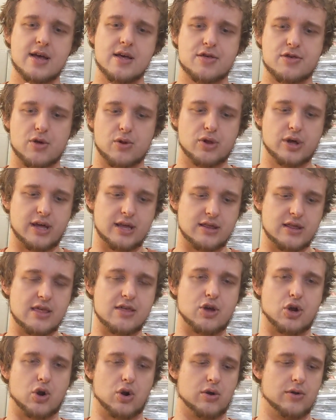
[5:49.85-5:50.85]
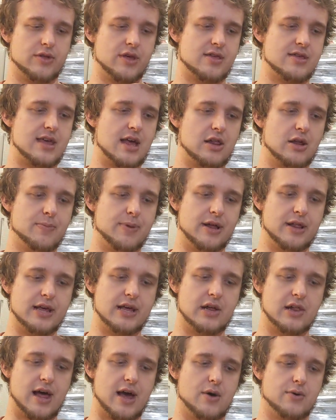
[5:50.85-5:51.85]
So look at this girl, this yellow belly
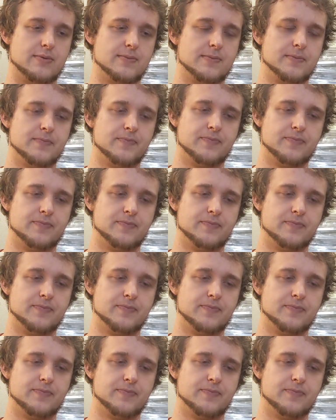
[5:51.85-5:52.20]
clown.